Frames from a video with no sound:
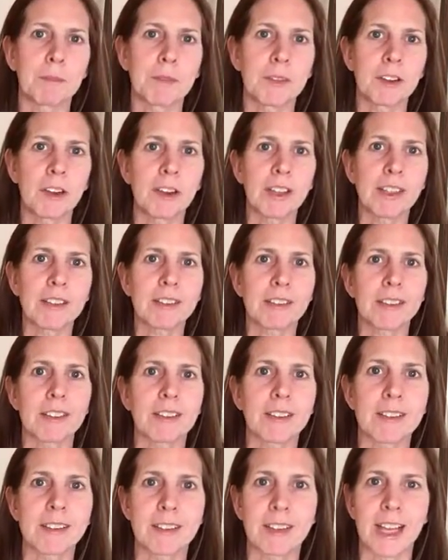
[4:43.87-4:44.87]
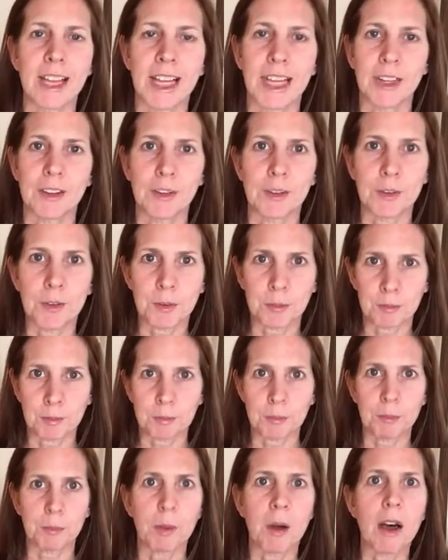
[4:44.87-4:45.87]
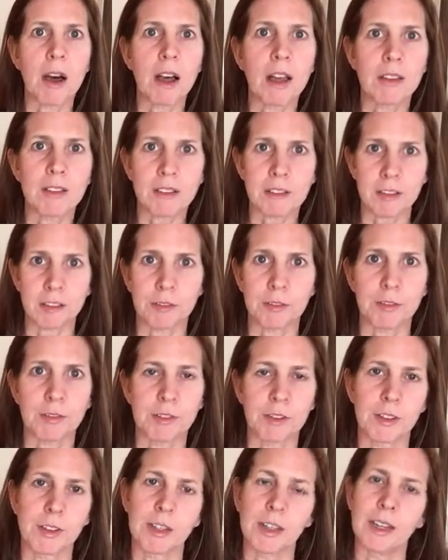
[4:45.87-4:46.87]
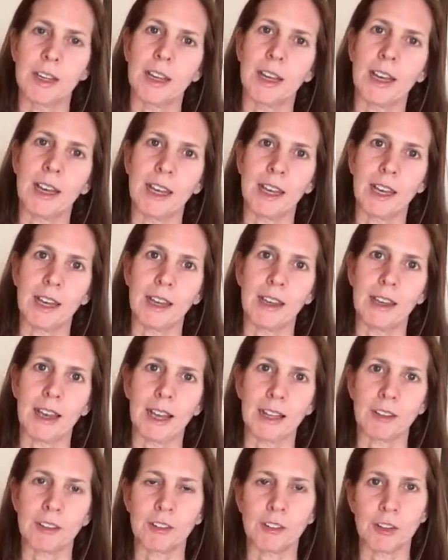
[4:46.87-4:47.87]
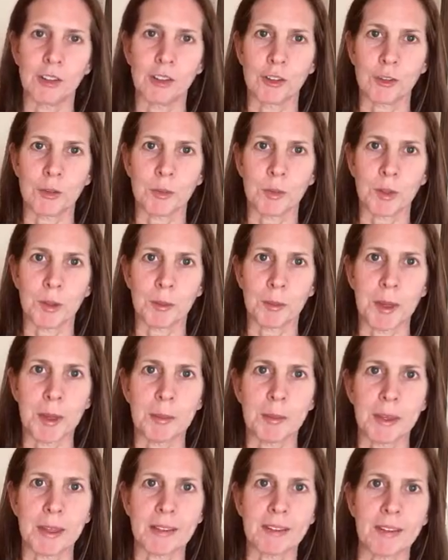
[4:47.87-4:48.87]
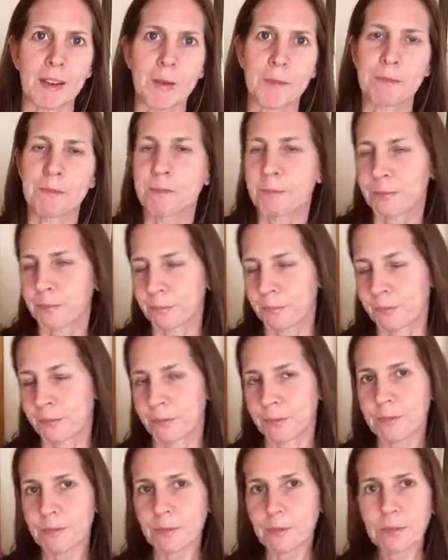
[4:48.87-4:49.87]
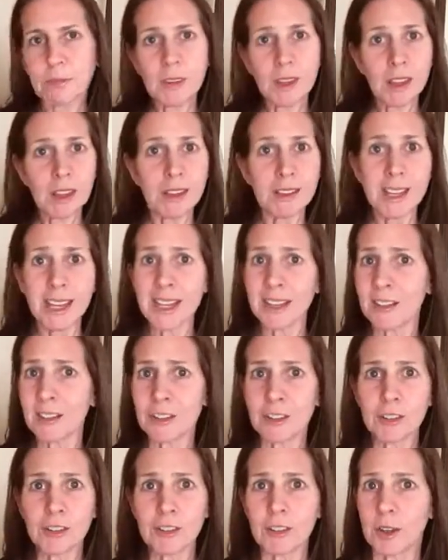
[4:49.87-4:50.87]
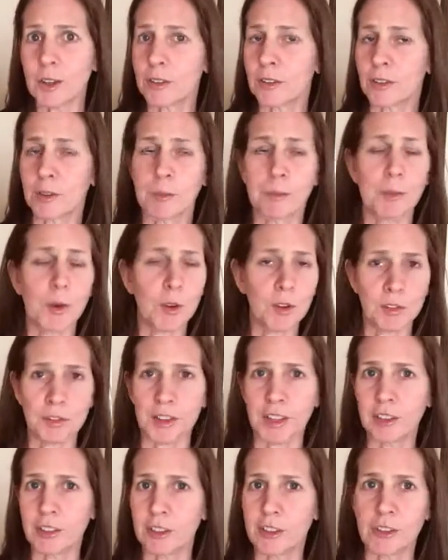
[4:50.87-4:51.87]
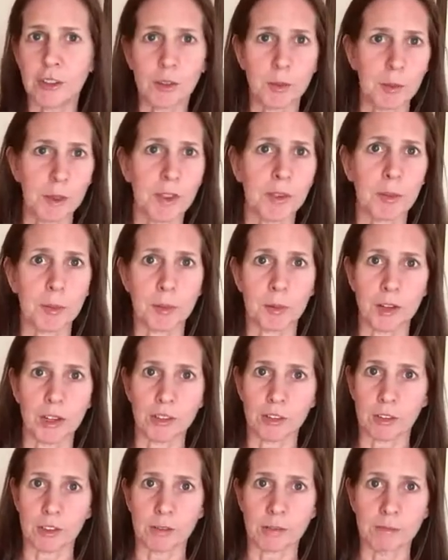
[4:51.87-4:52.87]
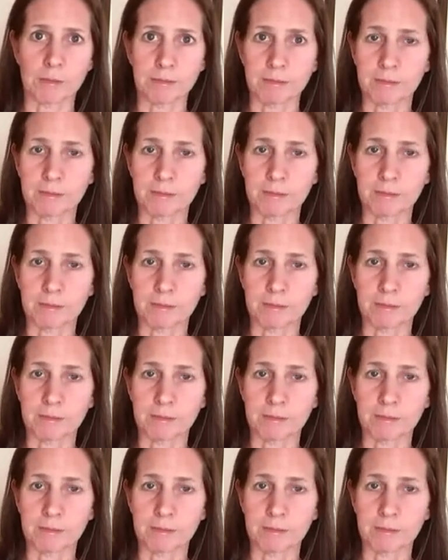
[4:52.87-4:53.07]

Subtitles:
niceness and positive attitude from other people? So yeah, just some motivation, some inspiration